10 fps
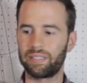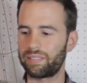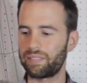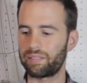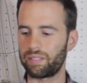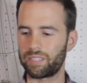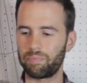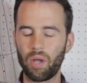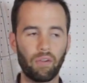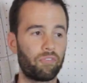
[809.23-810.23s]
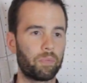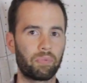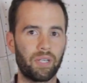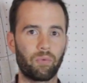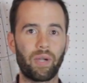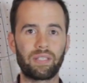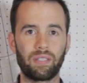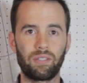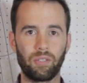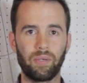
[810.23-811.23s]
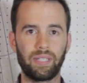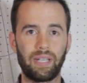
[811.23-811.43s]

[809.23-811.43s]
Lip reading: This is a small footprint way to do it,